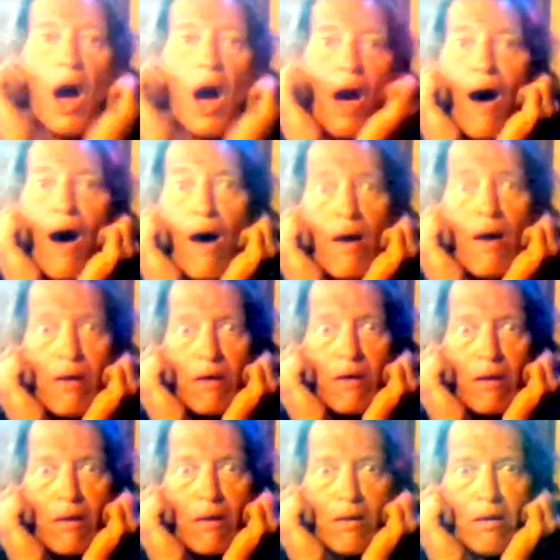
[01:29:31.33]
ah,
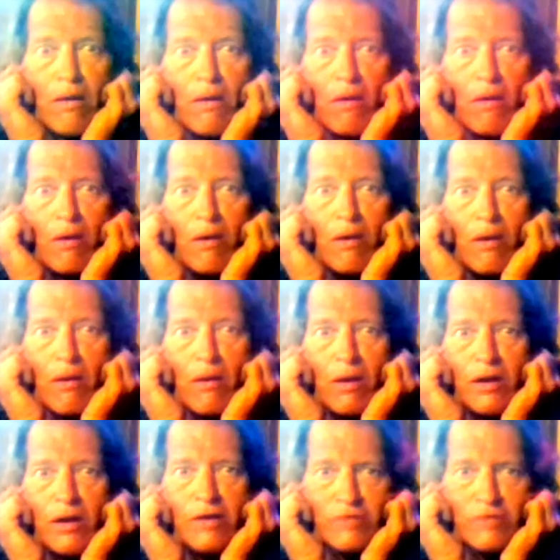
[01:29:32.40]

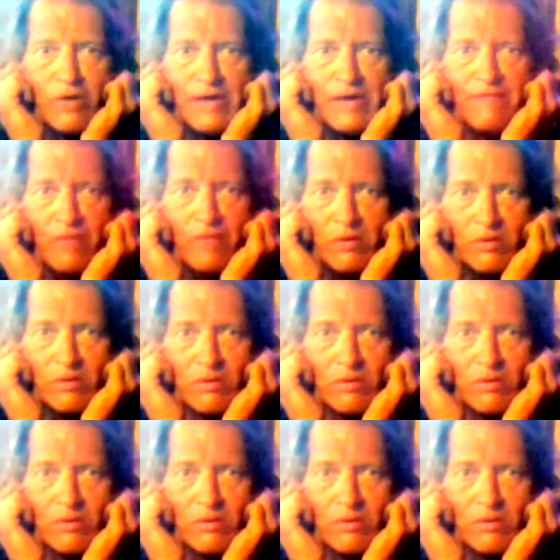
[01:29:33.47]
hear no evil,